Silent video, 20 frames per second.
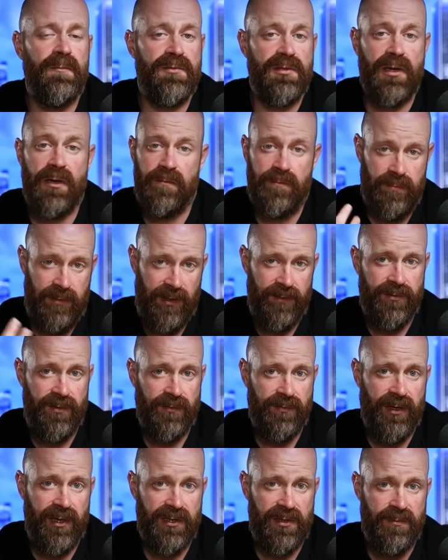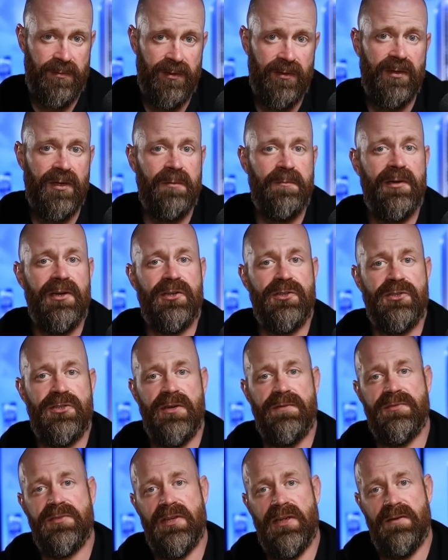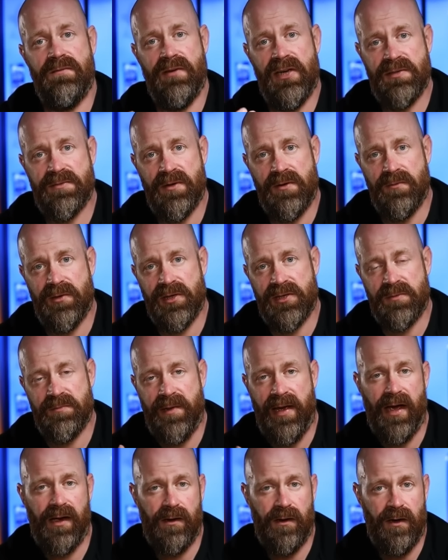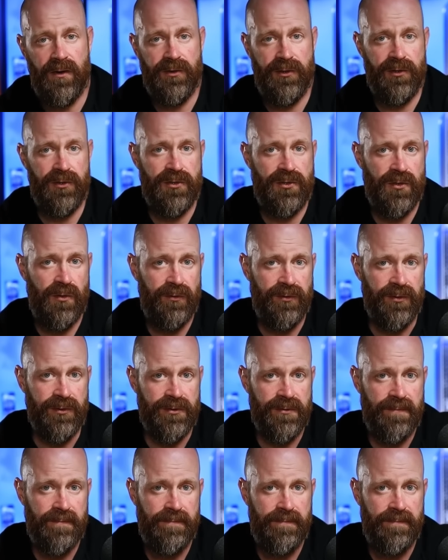sum gives you flexibility, but it shifts investment risk back onto your shoulders.